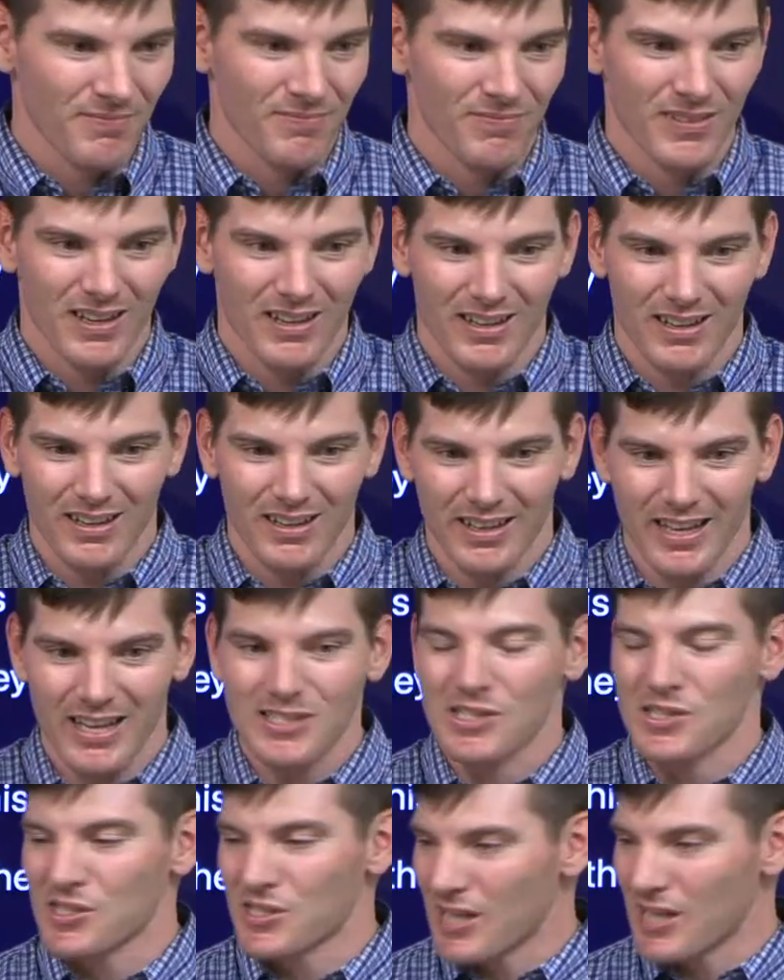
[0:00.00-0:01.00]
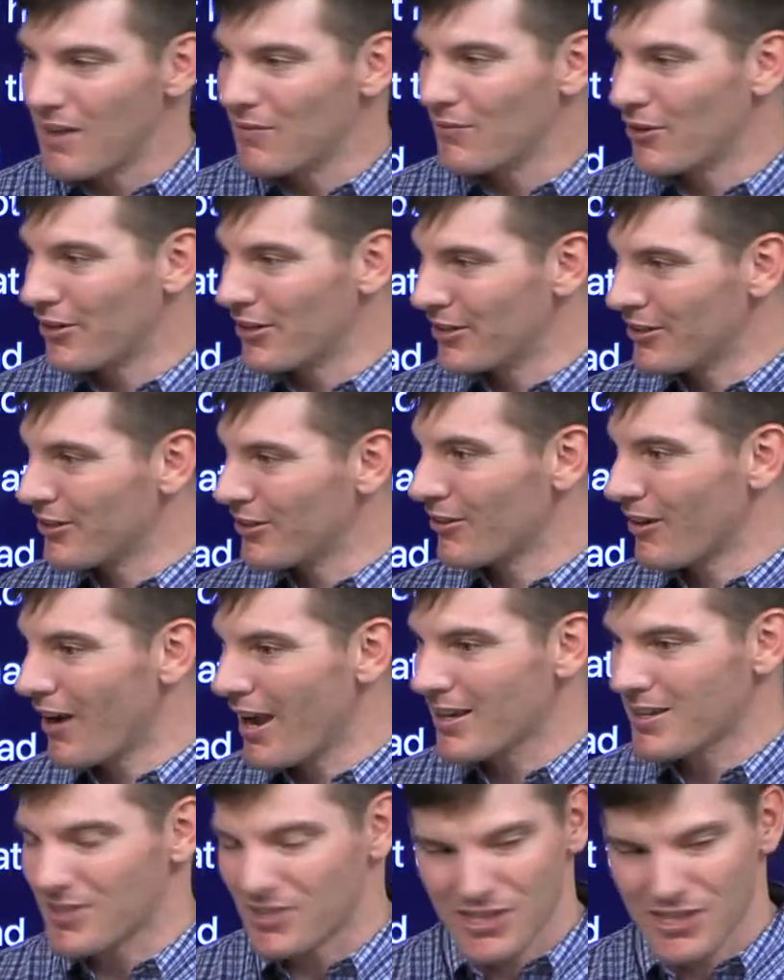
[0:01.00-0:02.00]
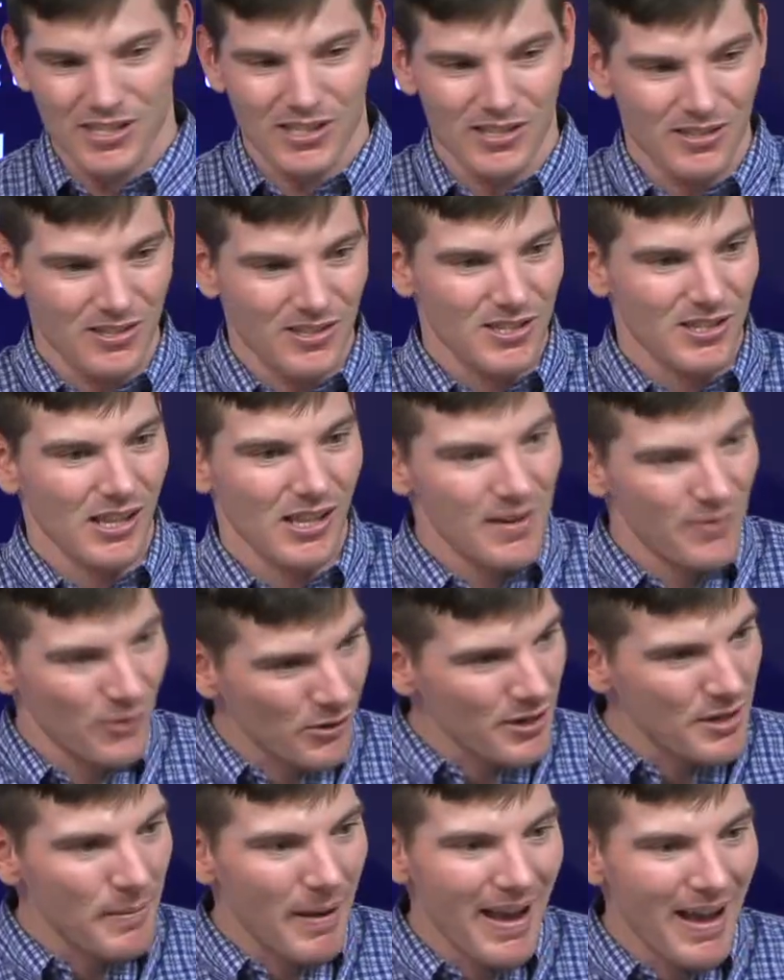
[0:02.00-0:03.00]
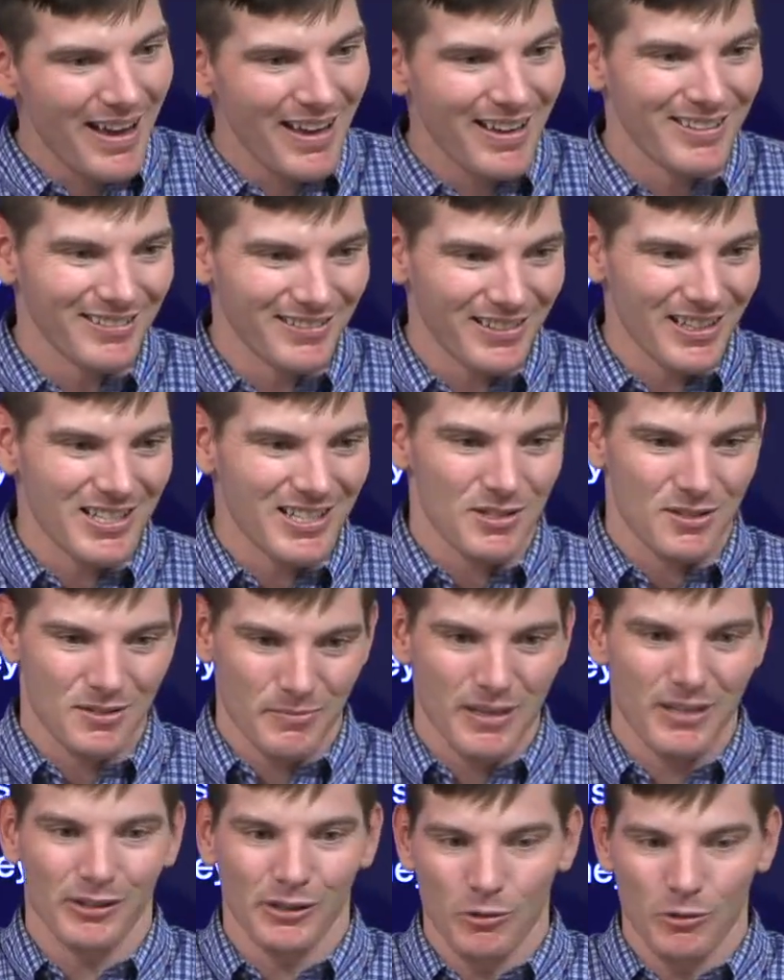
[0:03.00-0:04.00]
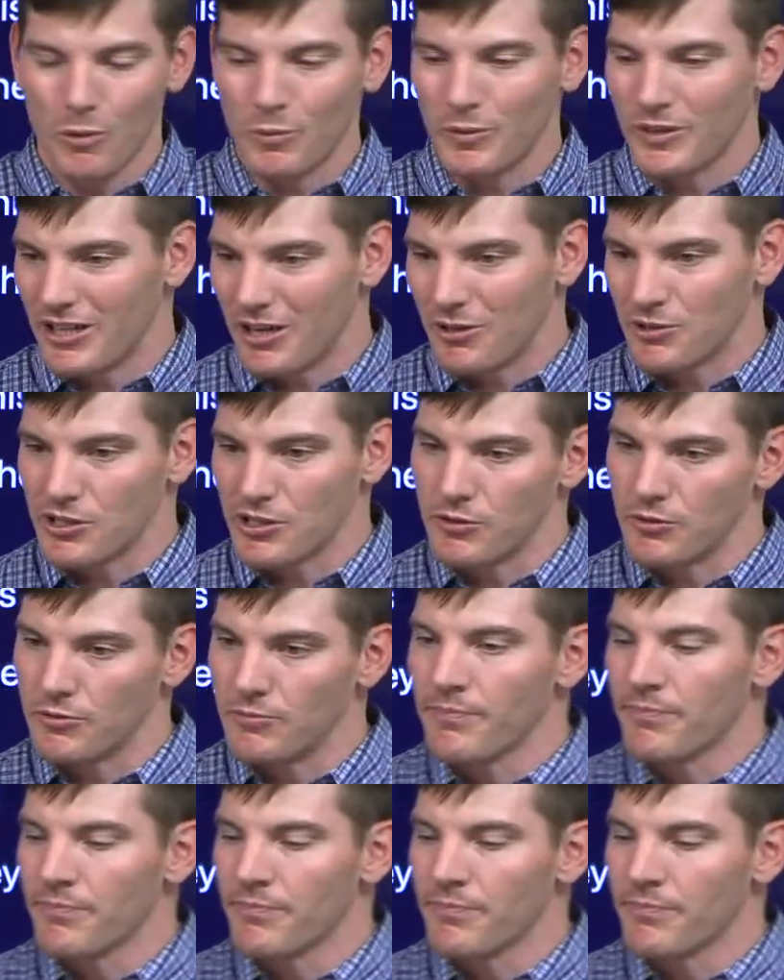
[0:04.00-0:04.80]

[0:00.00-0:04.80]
That doesn't sound very good, right? Because isn't slavery bad? And that's immediately what we go to.